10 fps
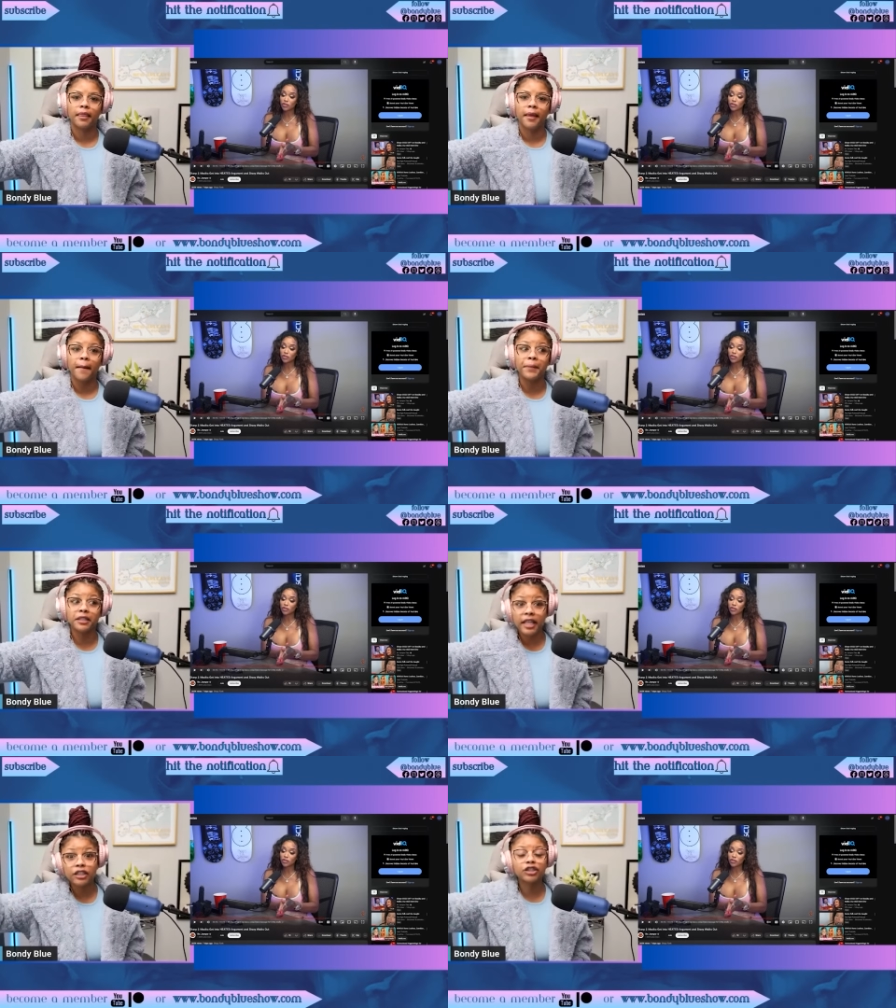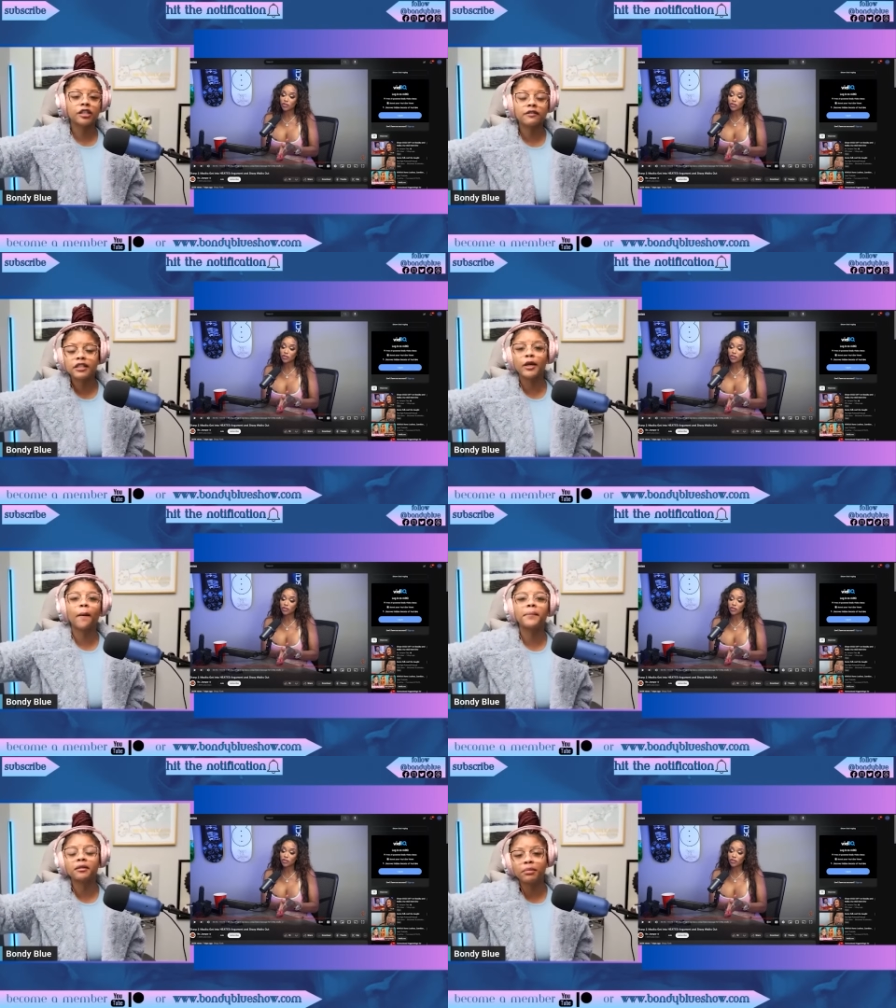but they should have still
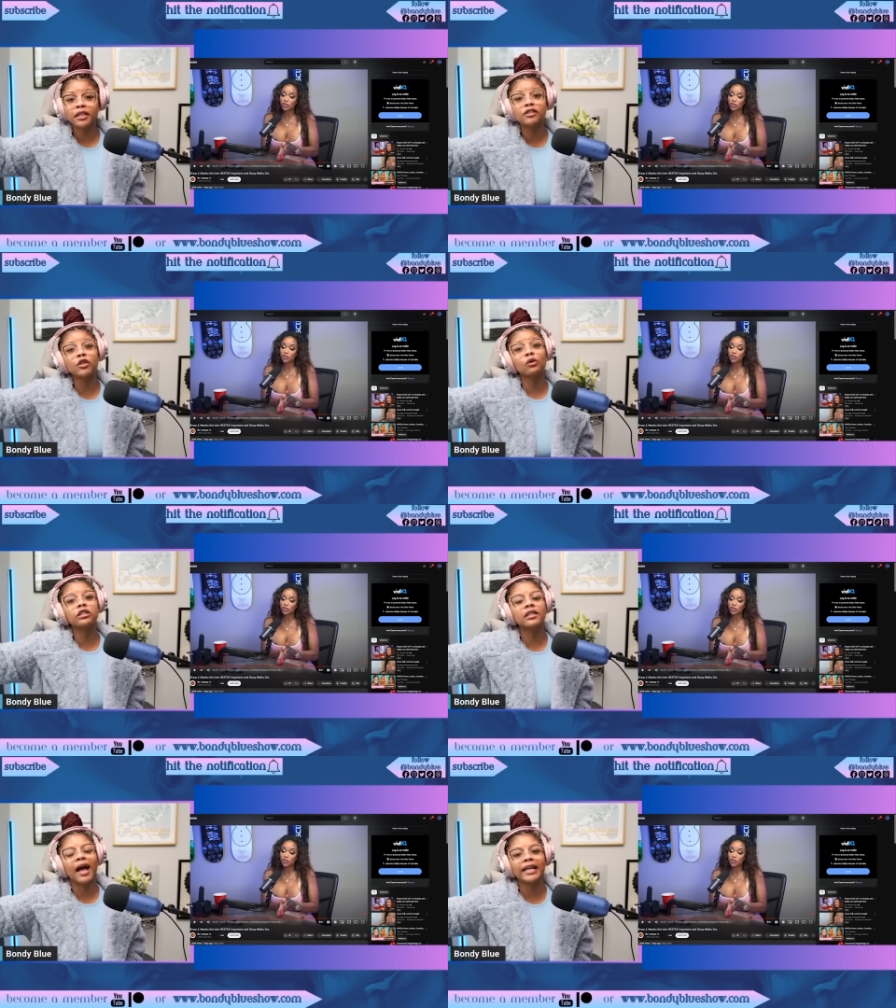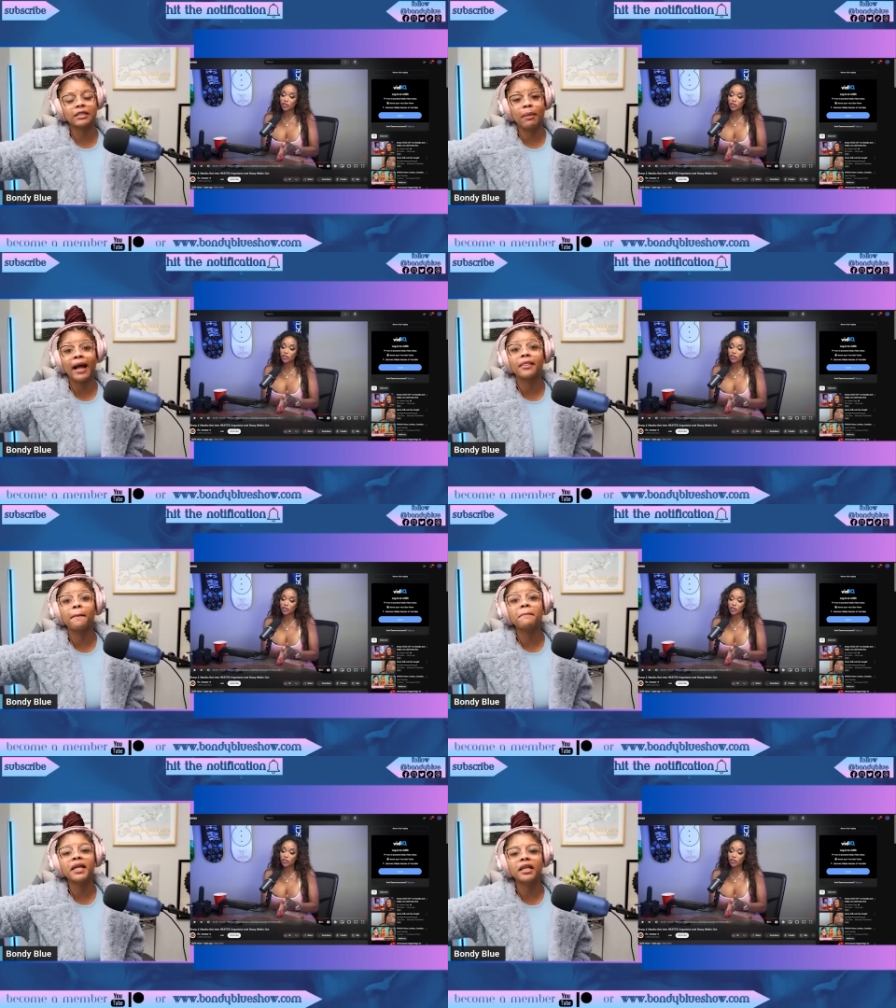been being socialized by the
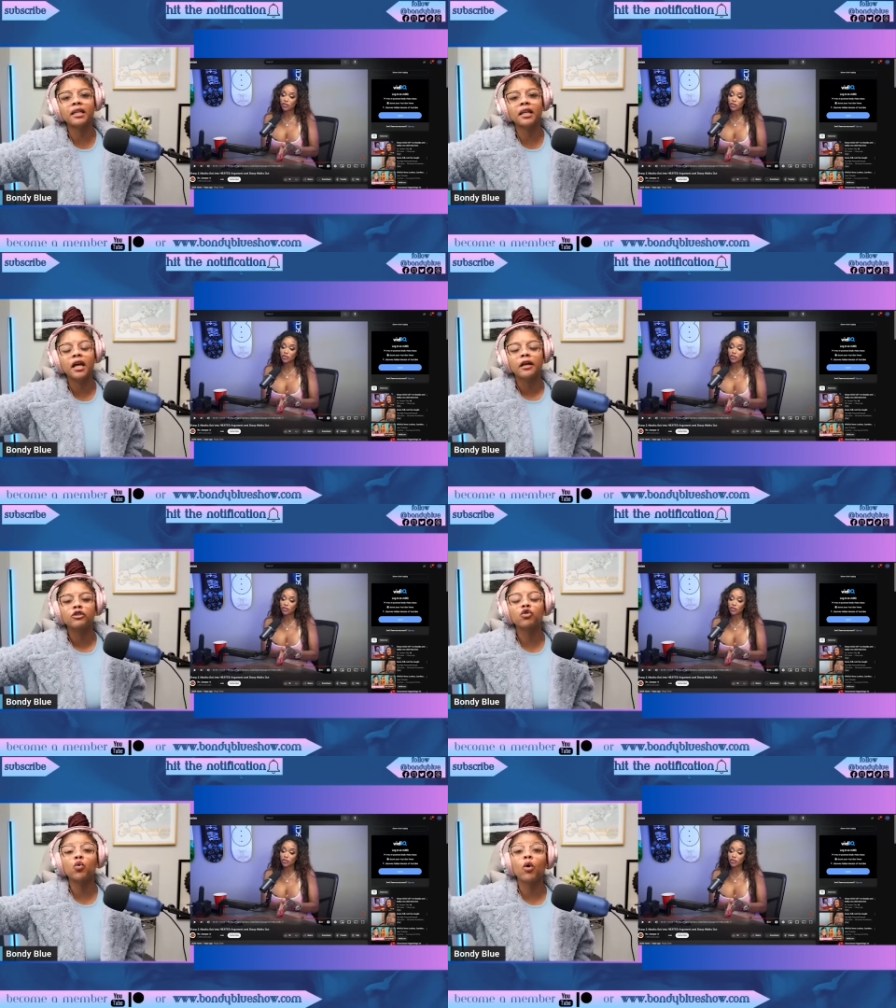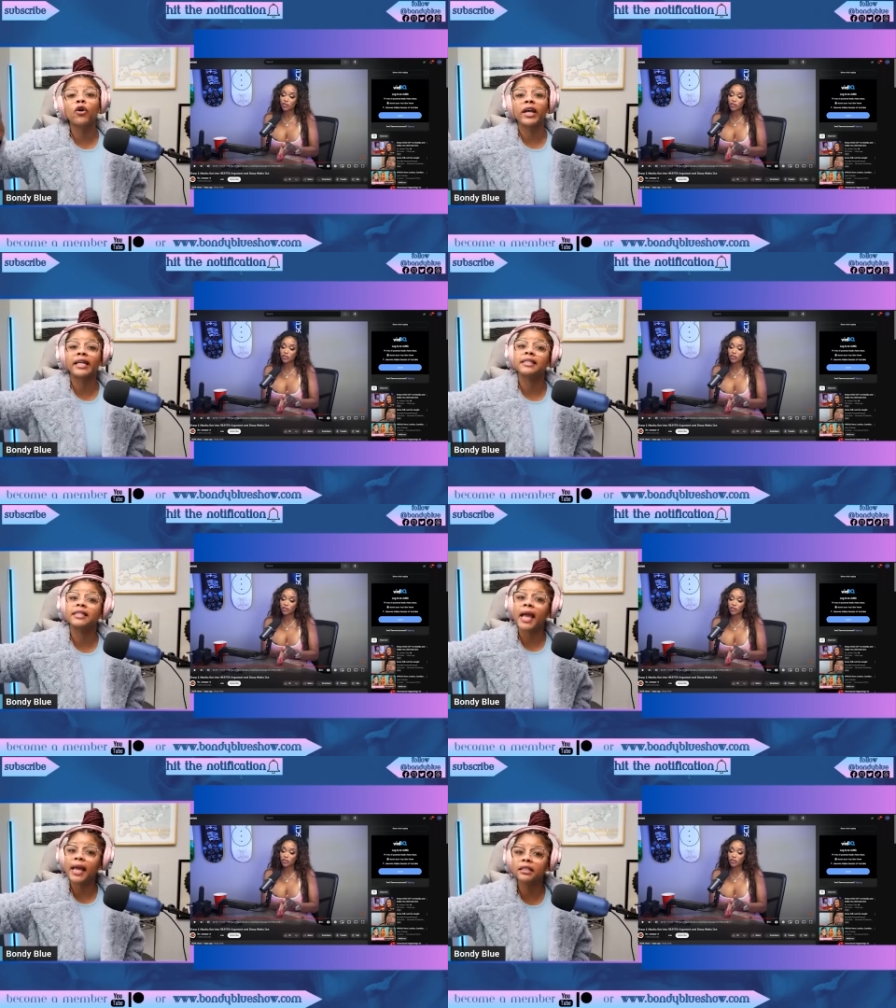men to work in
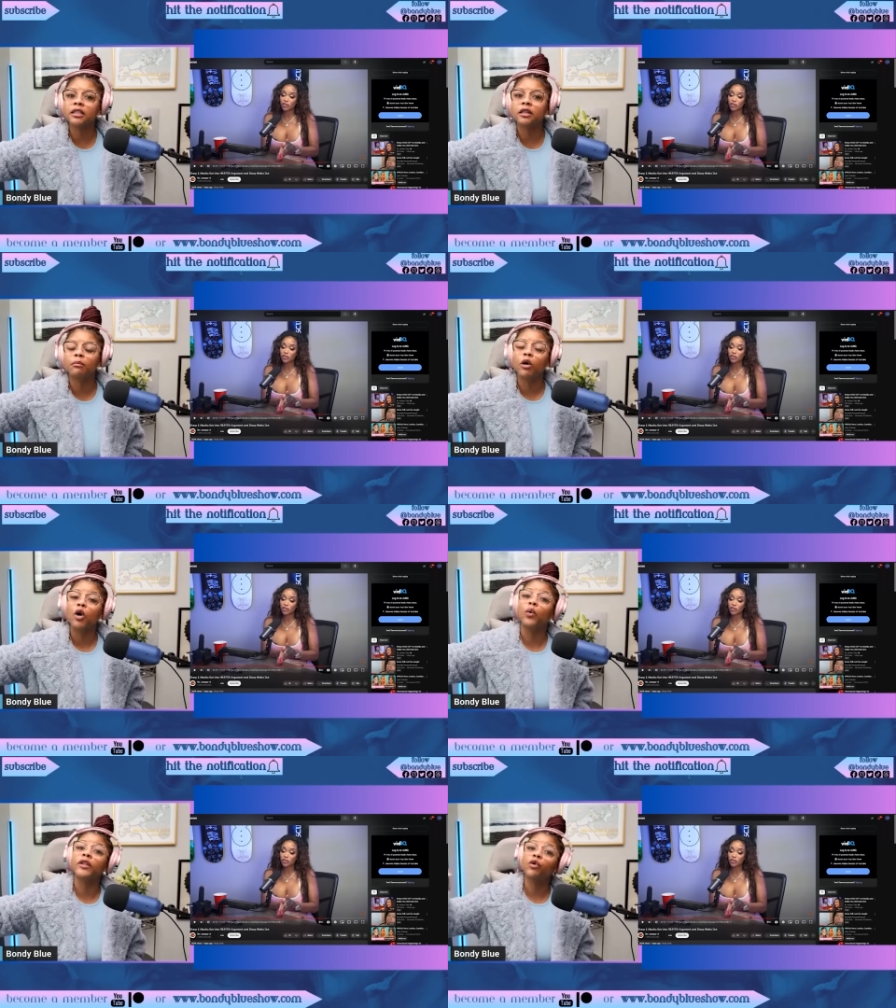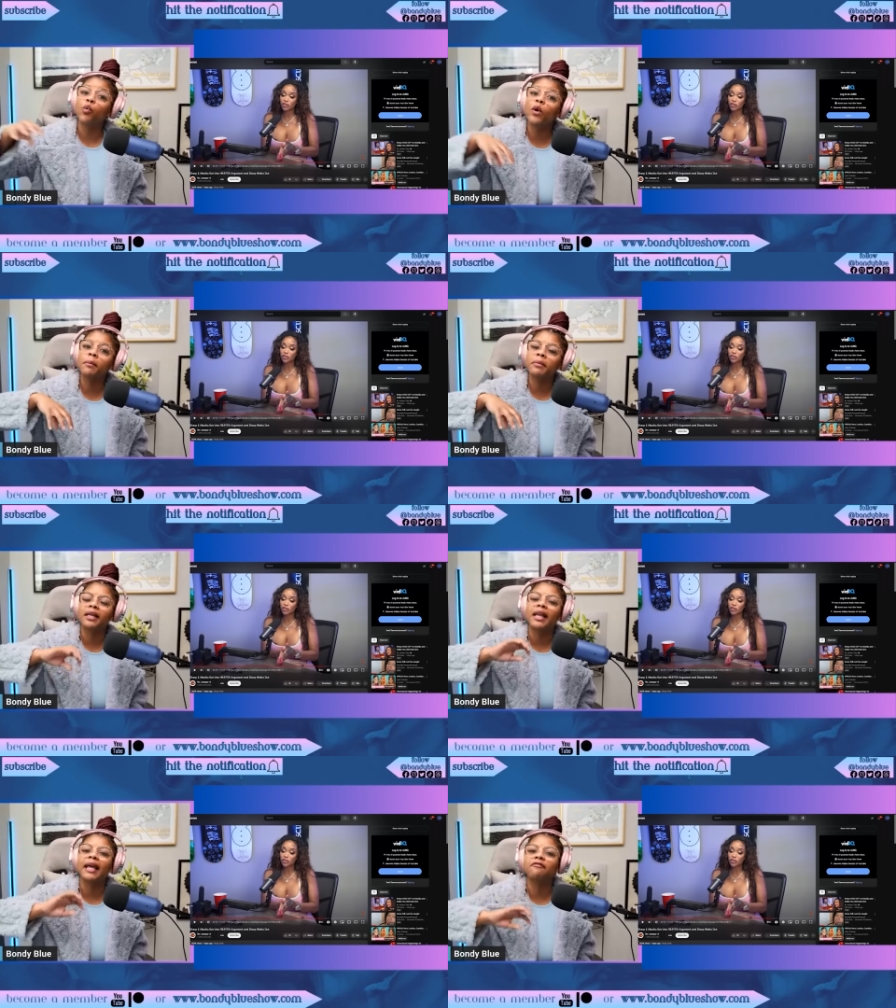tandem with the women
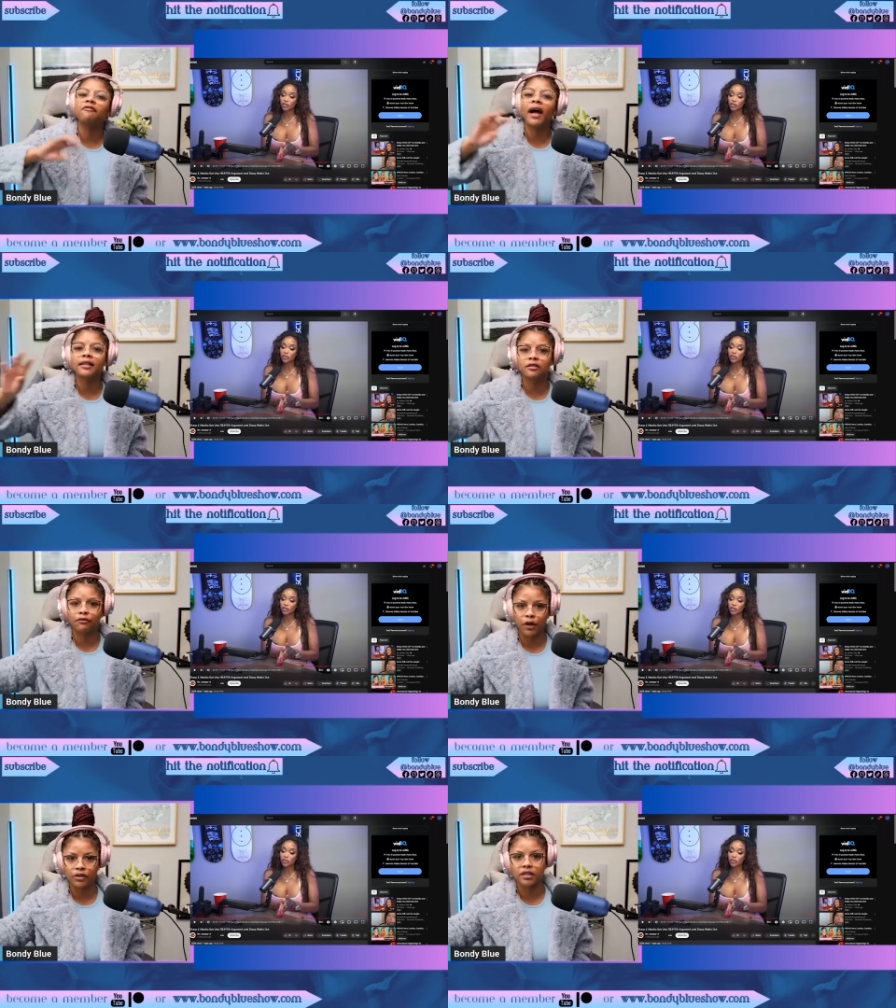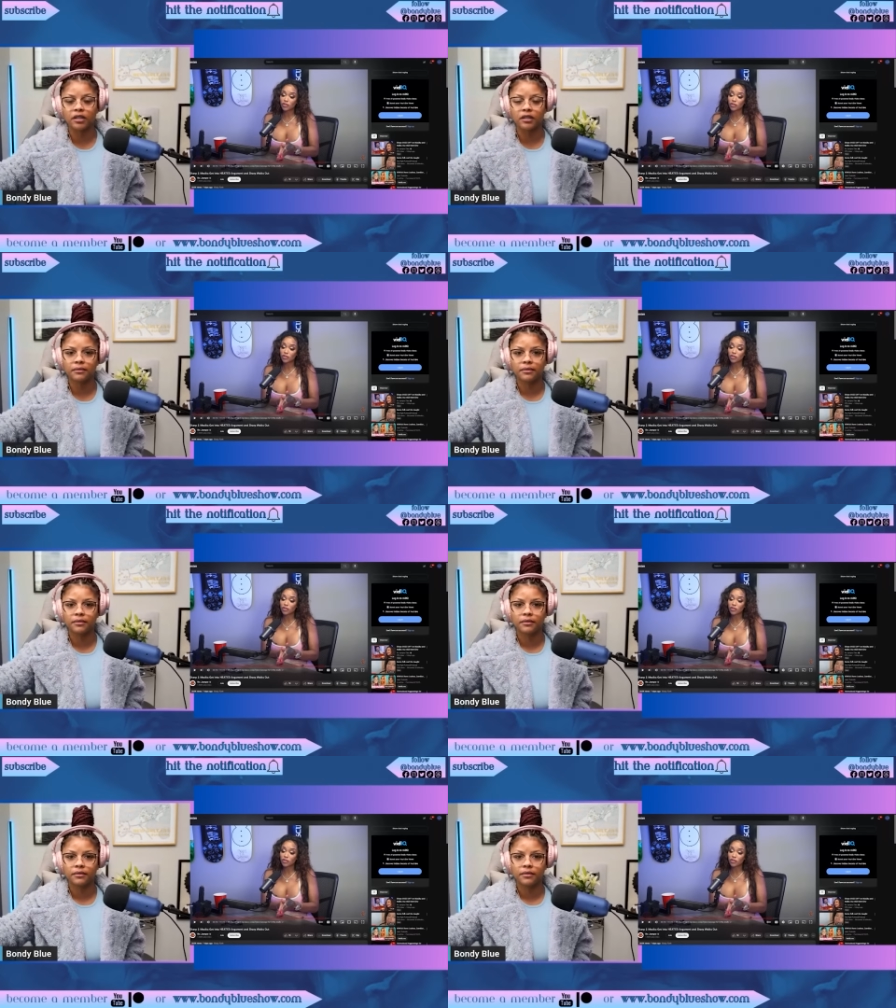and vice versa.
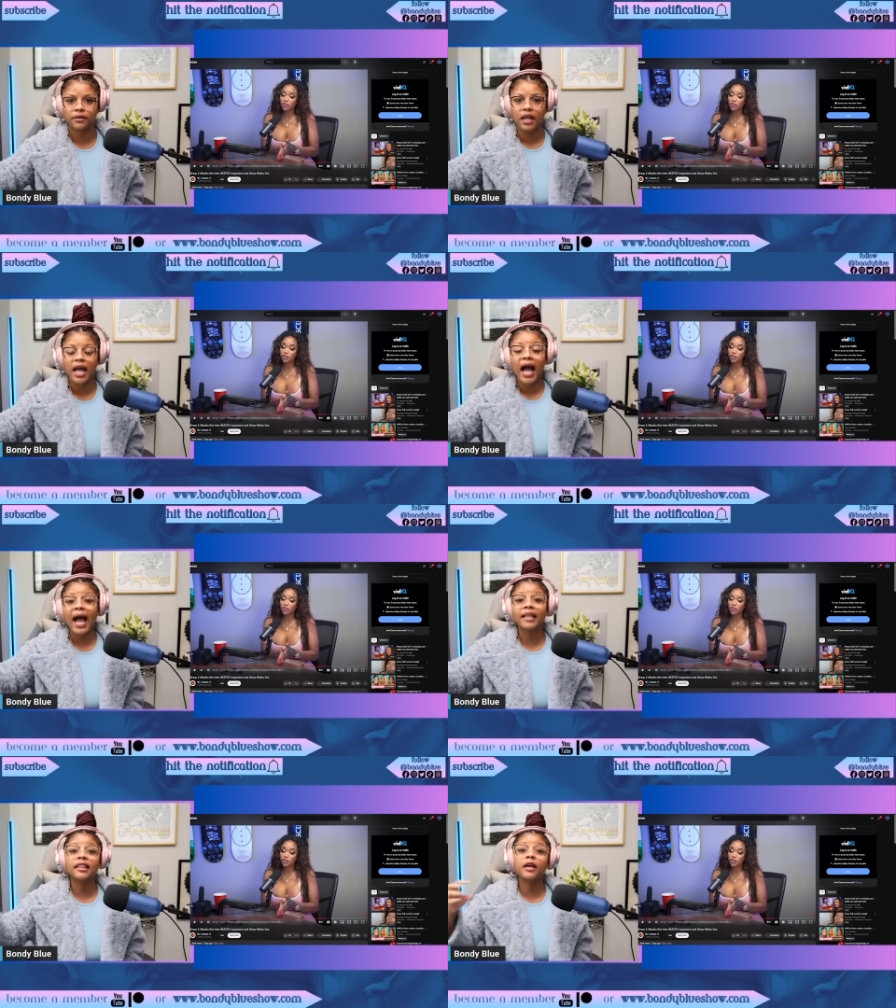I think what